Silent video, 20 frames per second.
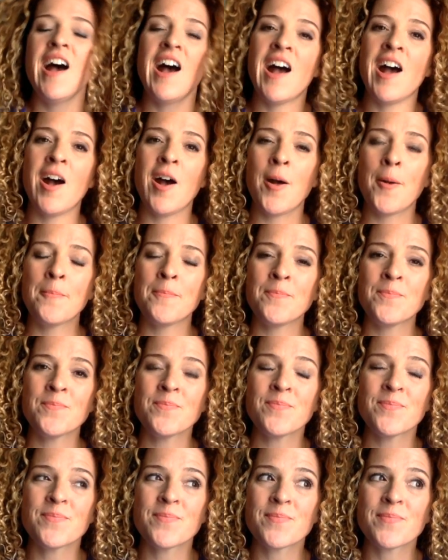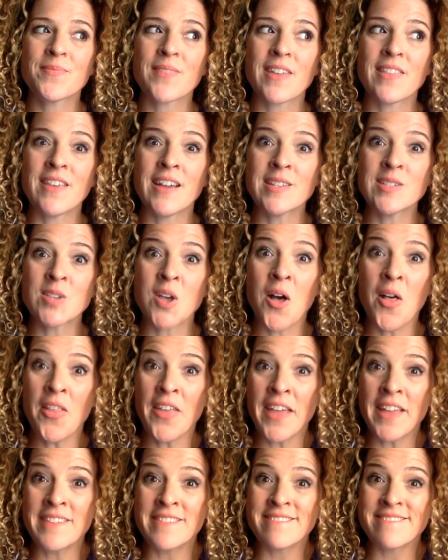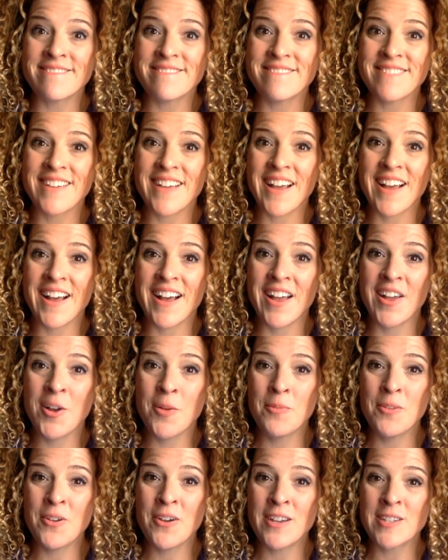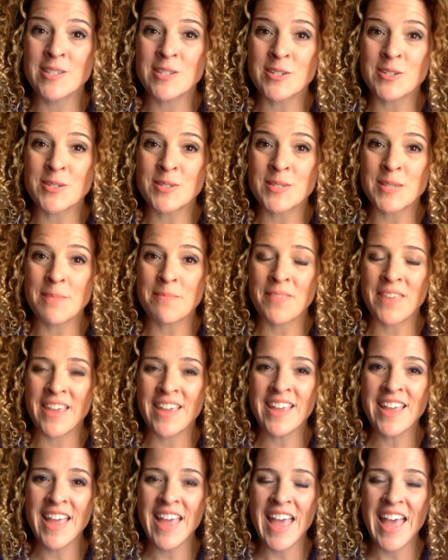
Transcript: That's all then. I hope you guys learned something.